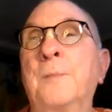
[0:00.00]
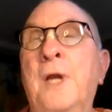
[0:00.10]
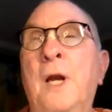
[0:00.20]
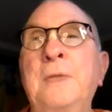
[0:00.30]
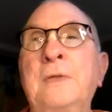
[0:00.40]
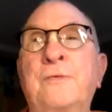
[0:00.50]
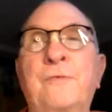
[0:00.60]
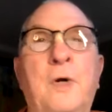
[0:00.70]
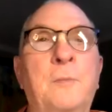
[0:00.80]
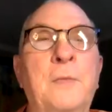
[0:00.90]
coming
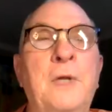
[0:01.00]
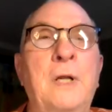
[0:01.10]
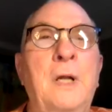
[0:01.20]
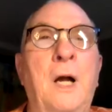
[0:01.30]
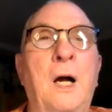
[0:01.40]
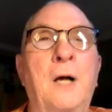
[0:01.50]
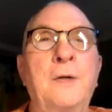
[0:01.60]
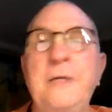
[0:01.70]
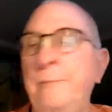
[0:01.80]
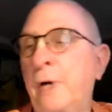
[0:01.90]
from
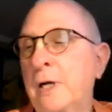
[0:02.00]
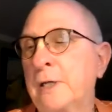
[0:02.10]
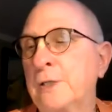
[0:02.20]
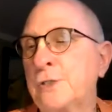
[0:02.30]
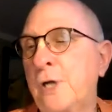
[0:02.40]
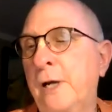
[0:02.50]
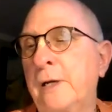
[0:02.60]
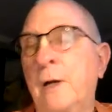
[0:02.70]
Nimbarka Acharya.